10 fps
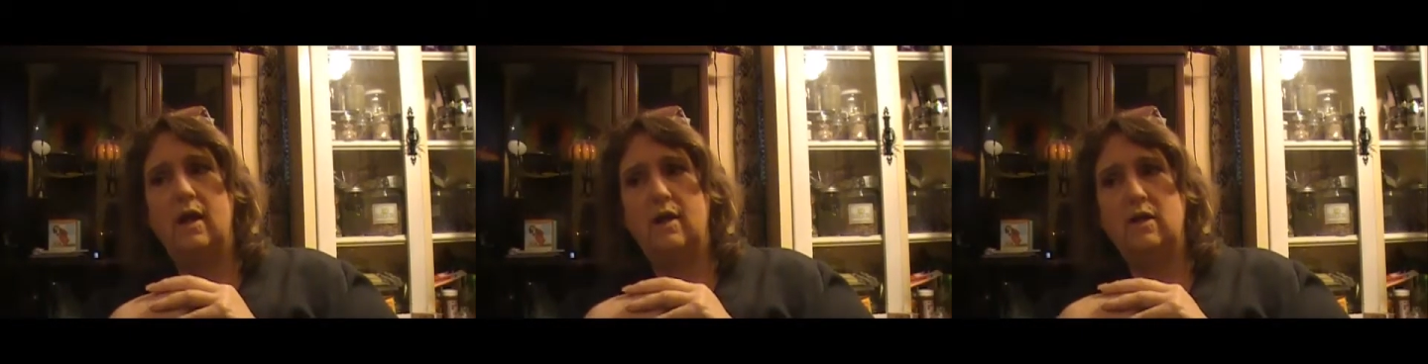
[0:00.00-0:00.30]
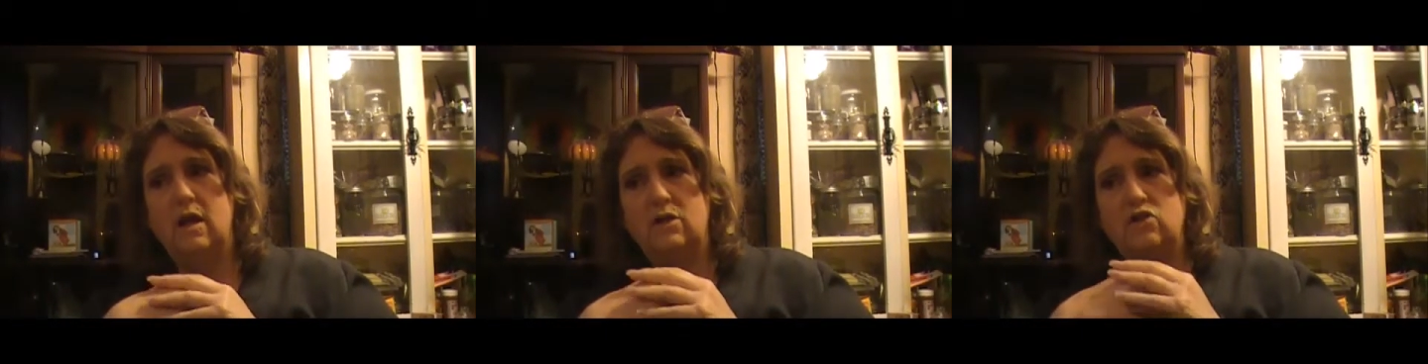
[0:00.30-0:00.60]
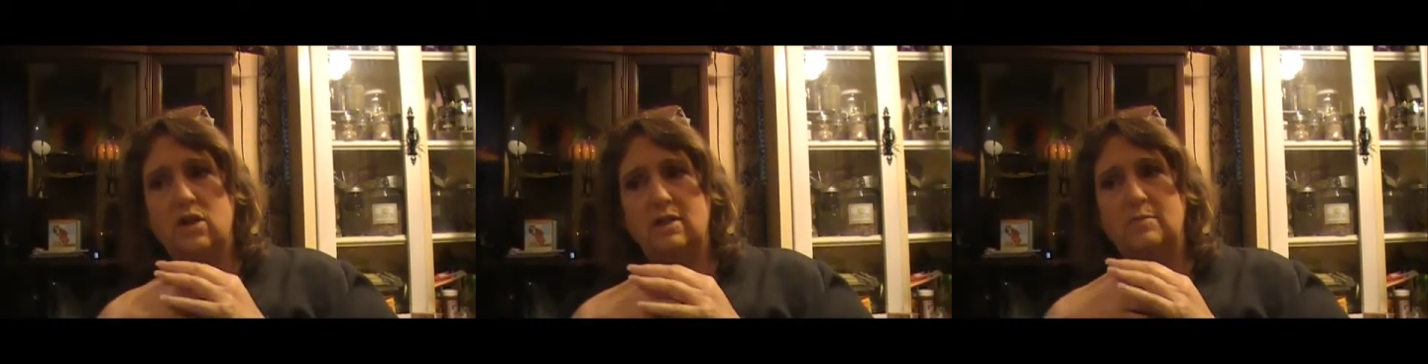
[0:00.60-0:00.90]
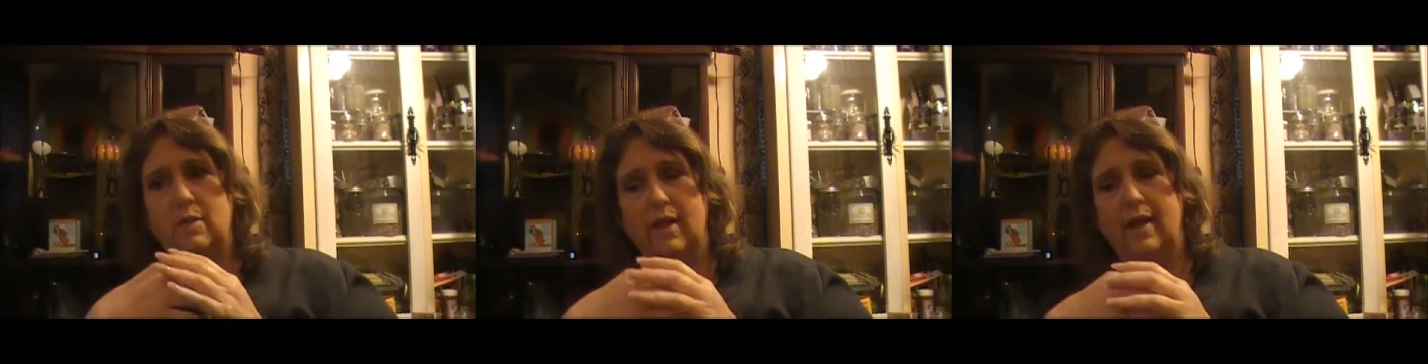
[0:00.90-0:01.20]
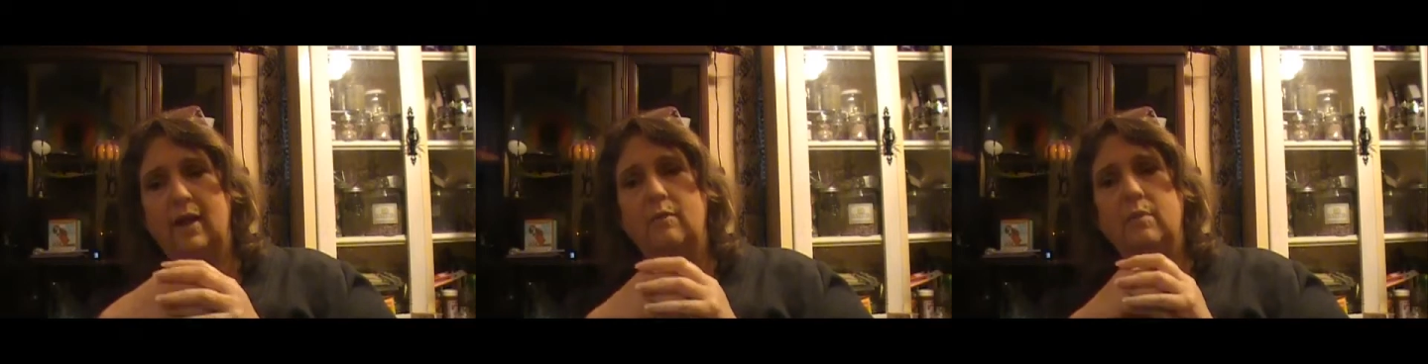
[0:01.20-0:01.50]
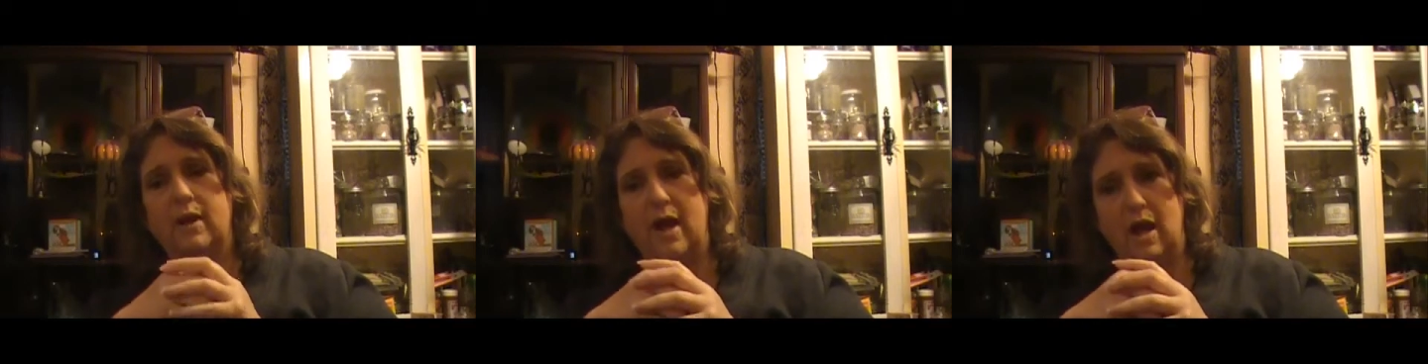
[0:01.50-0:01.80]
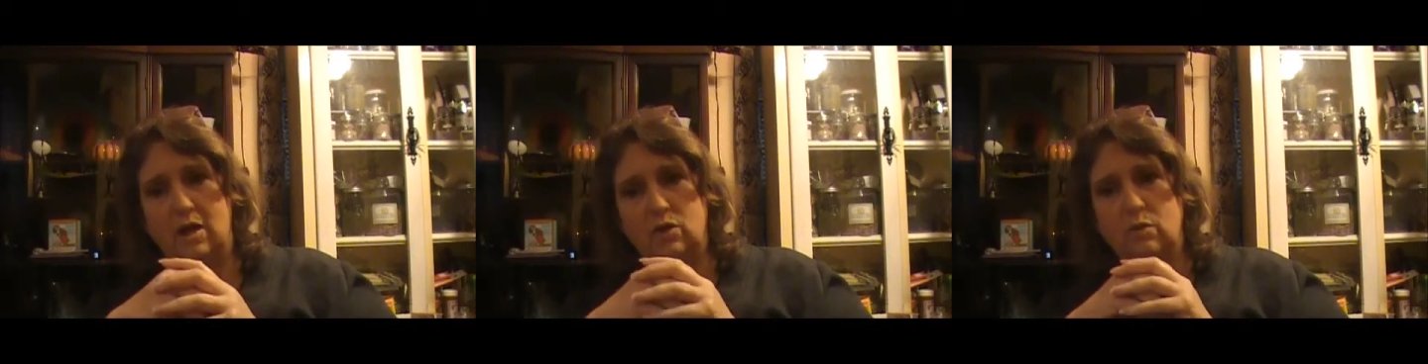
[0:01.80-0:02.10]
not just planning, but
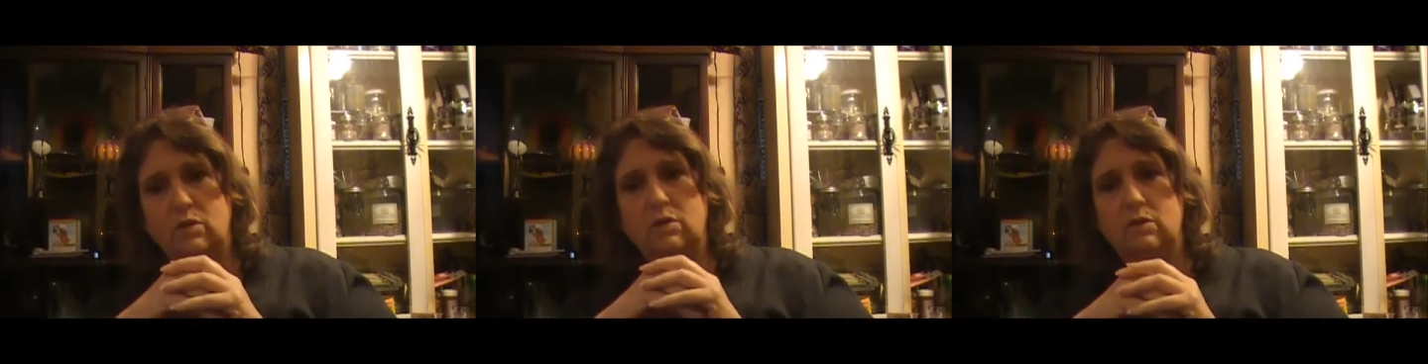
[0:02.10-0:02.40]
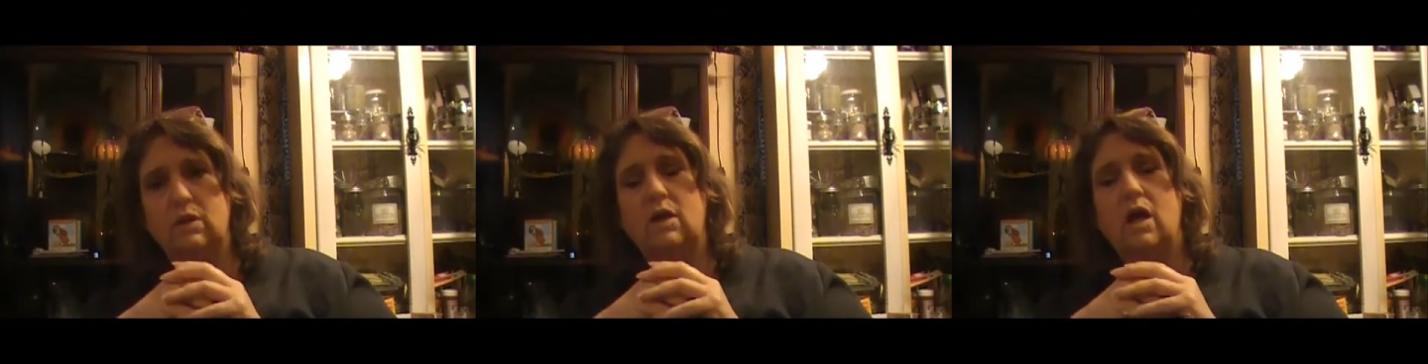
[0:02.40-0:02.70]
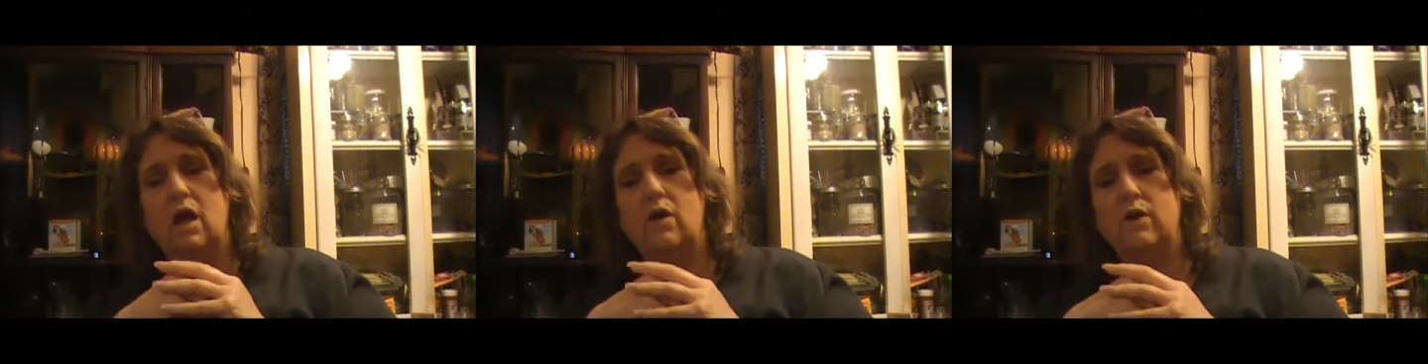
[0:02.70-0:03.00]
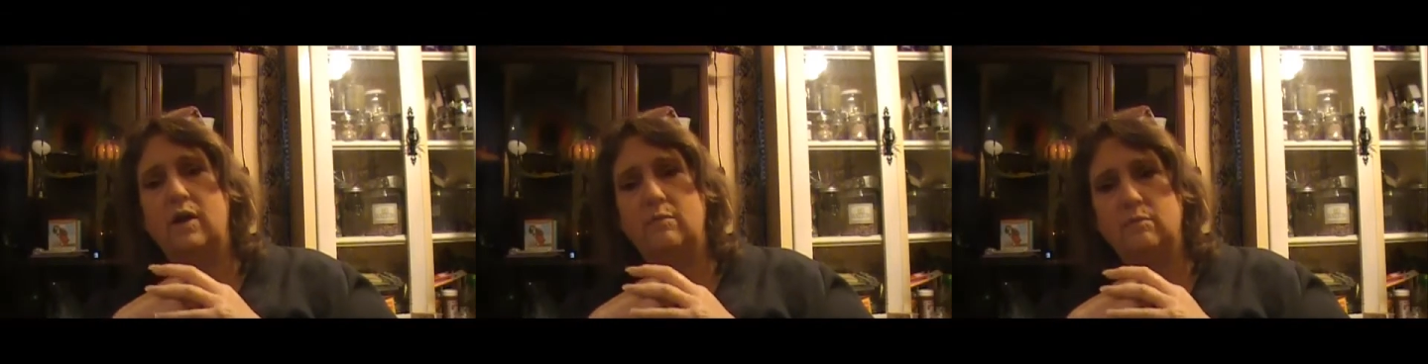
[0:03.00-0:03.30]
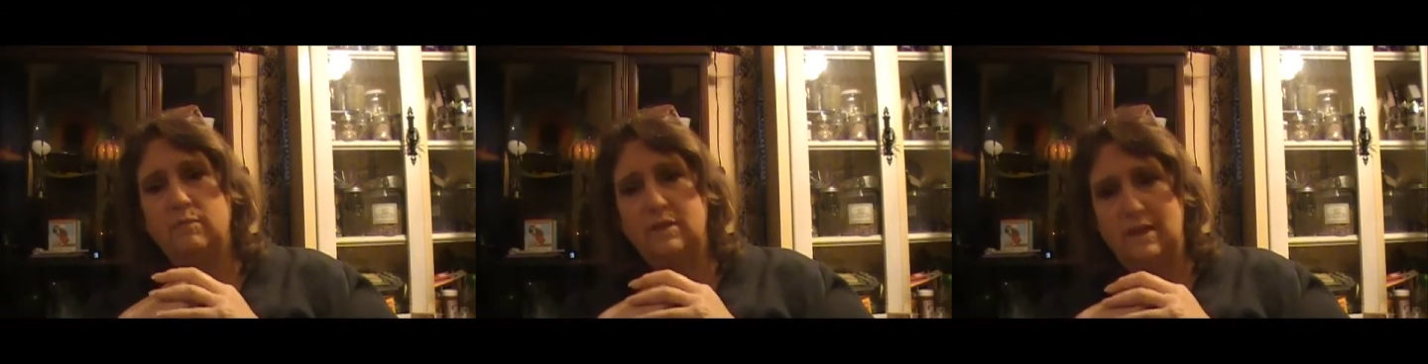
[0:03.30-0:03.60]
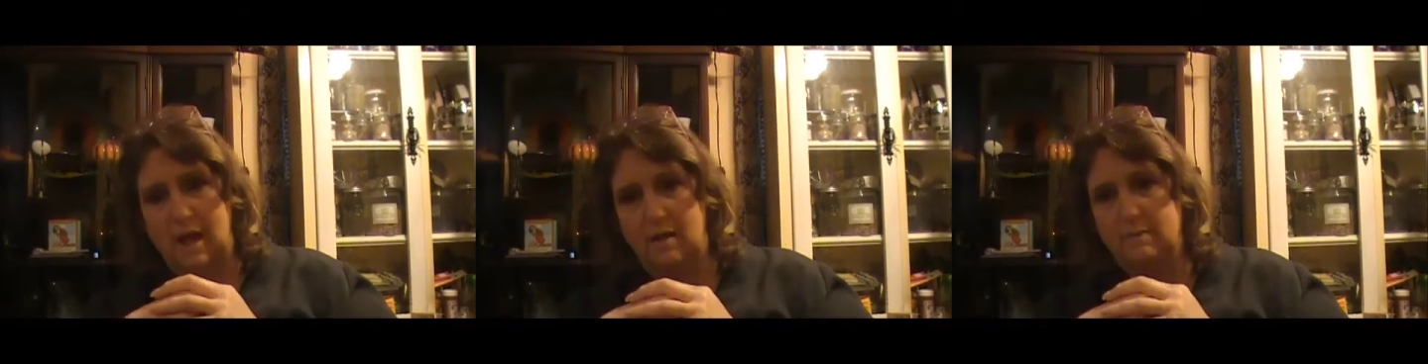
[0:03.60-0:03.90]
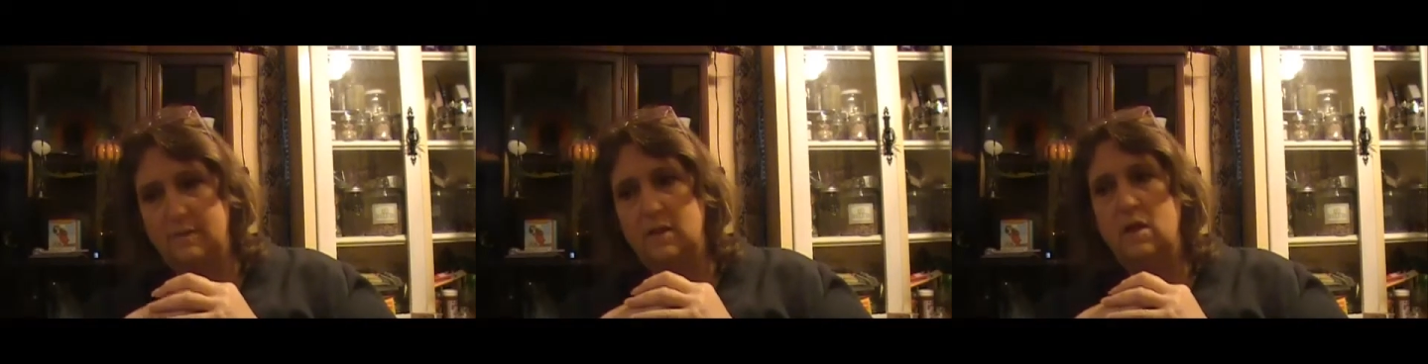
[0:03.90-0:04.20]
actual doing concrete
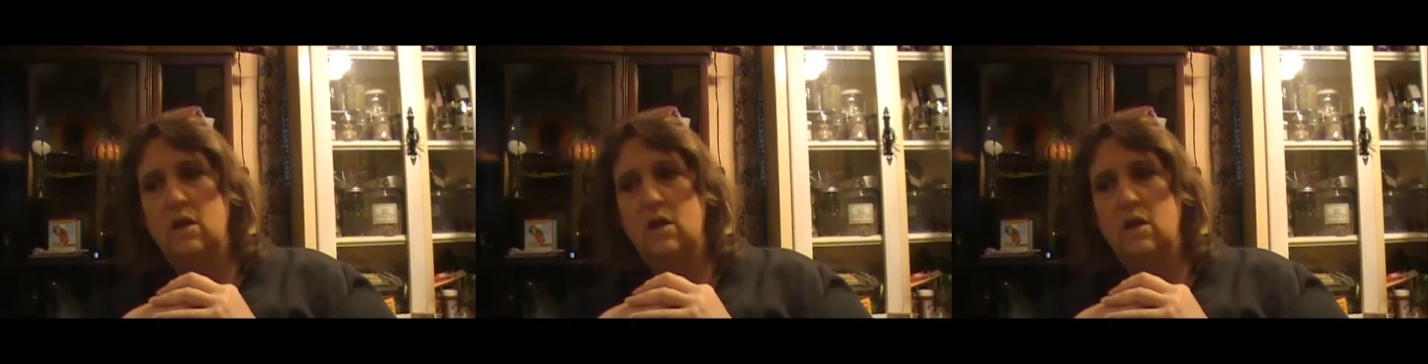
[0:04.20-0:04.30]
steps